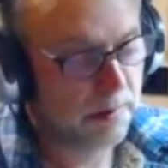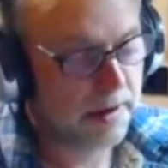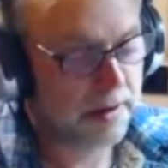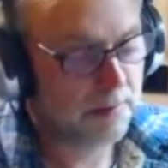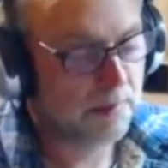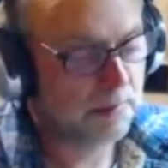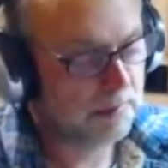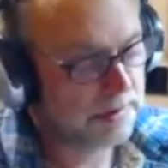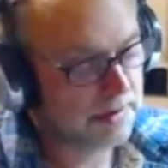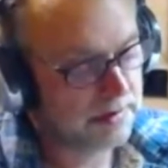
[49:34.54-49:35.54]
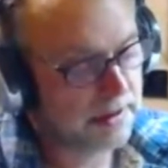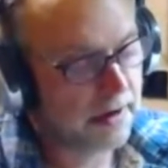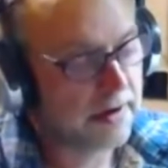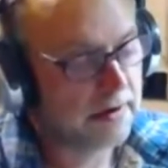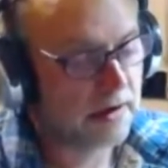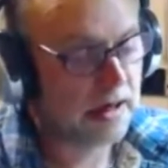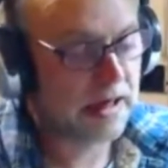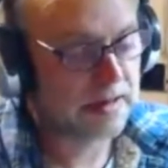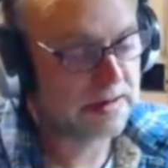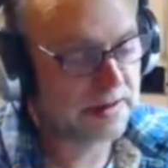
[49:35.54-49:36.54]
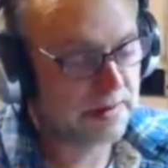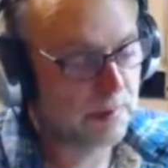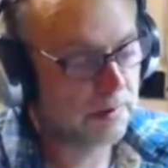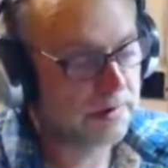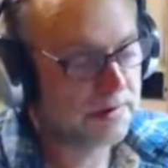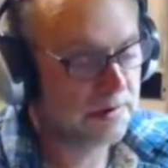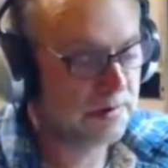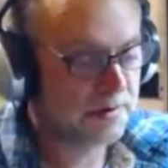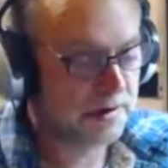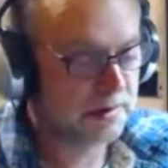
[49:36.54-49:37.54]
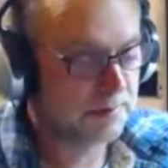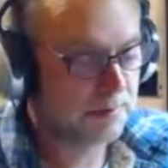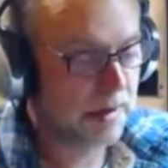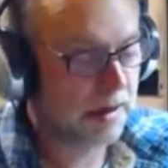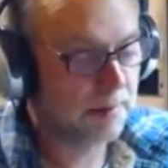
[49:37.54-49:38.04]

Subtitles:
All about the ironclads and the monitors and